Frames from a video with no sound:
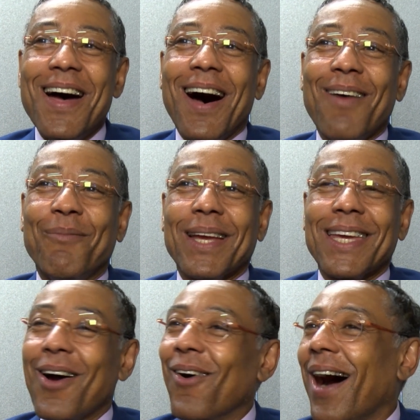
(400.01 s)
Uh, but you
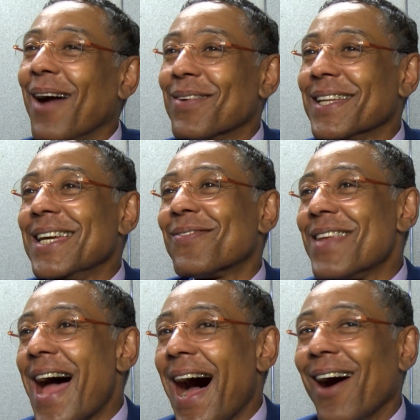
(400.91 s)
know, I believe
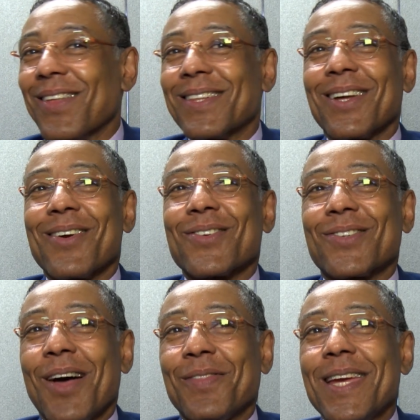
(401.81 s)
now that there's
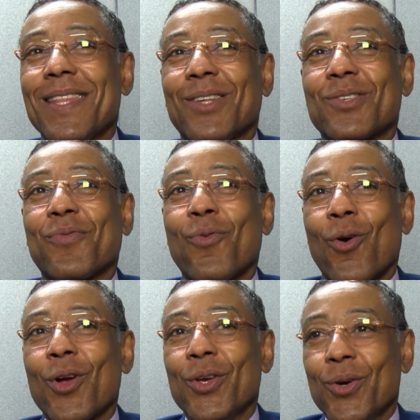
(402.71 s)
nothing that's
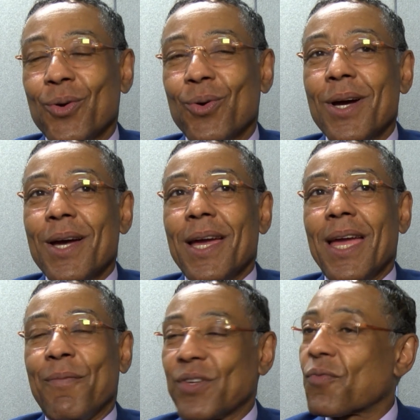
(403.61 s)
for you.
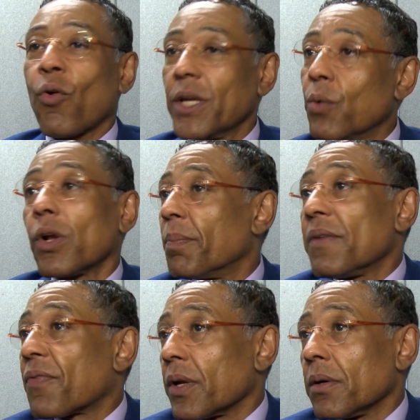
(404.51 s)
If it's for you, it'll be
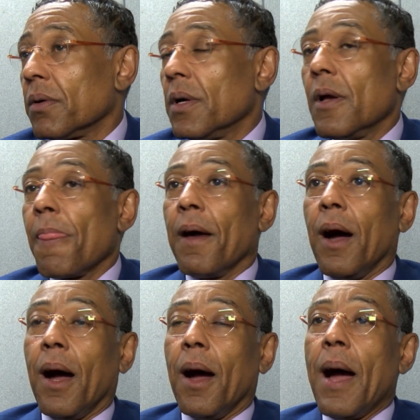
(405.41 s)
for you.
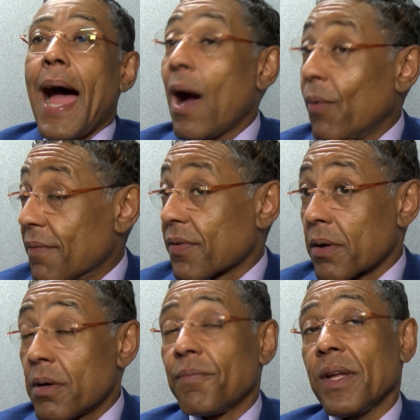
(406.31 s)
Uh,
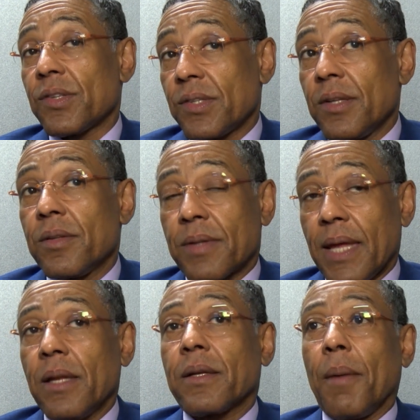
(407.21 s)
however, Vince did, they
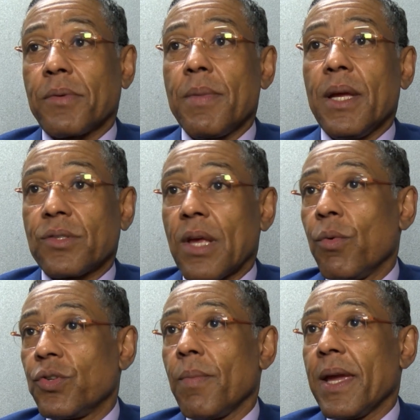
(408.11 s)
did come to me and say,
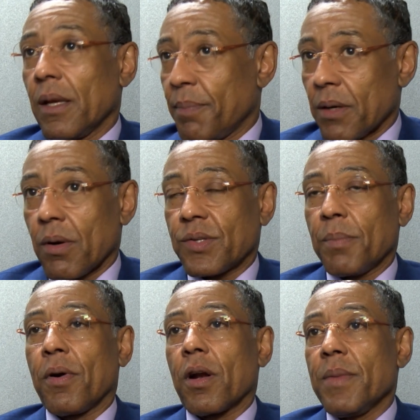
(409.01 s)
Would you make an appearance?
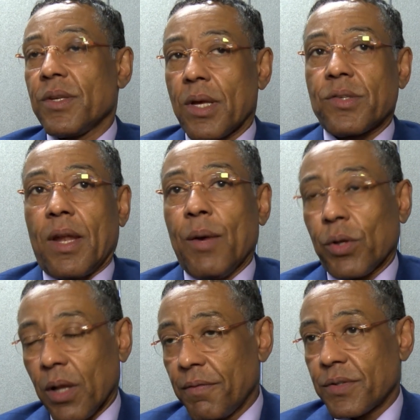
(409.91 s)
And part of me says that I
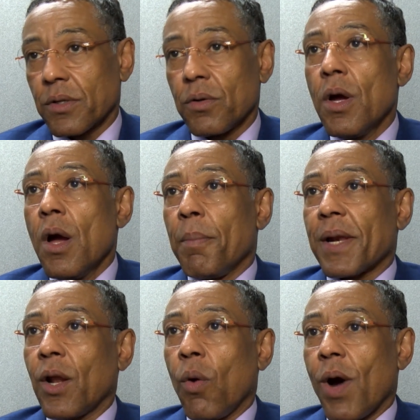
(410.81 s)
would love to, but
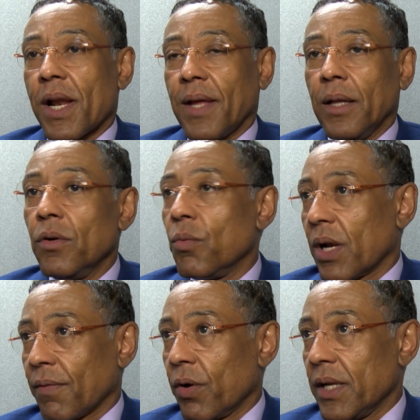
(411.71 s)
I don't want to dilute what
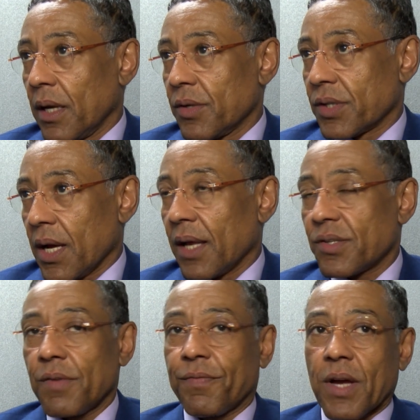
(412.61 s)
I've already done as
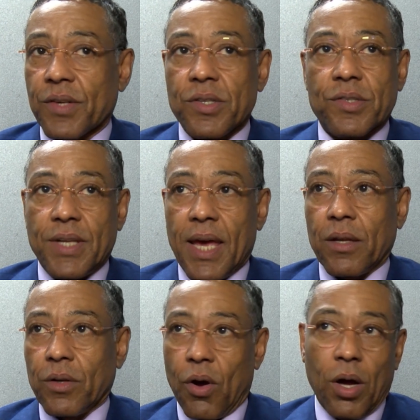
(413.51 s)
Gus. If Gus is dead
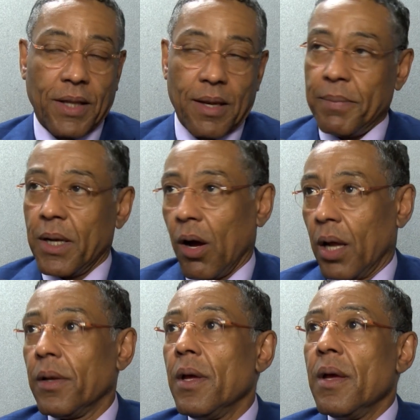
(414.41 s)
and gone, let him be
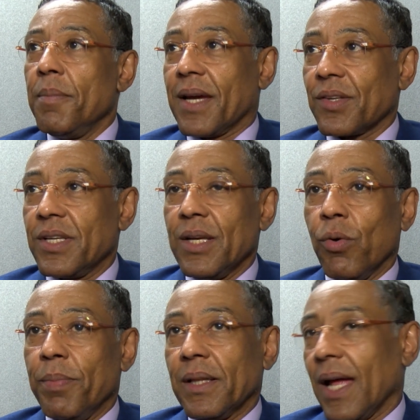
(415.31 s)
gone because he will
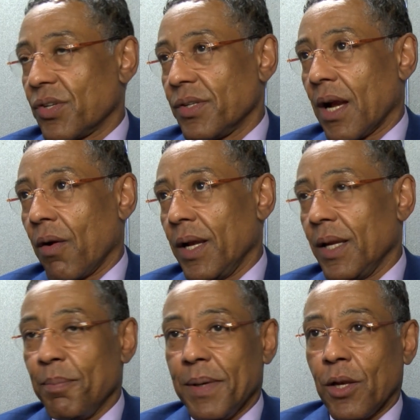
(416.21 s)
be legendary
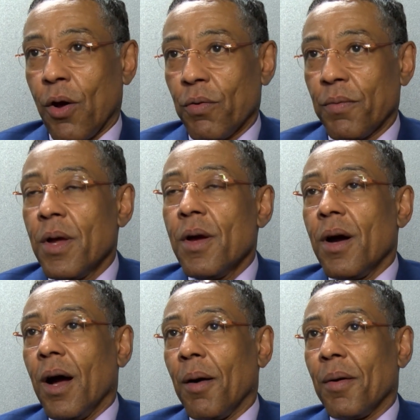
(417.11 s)
and be known
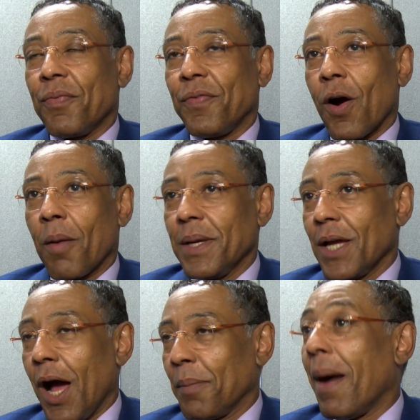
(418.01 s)
uh, far
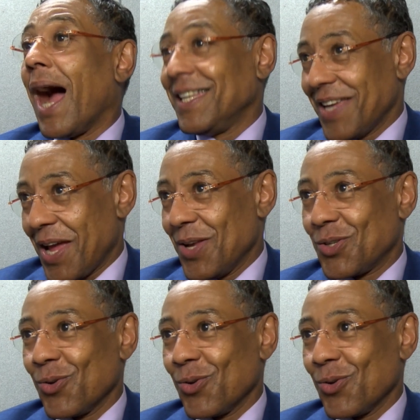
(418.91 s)
beyond my days.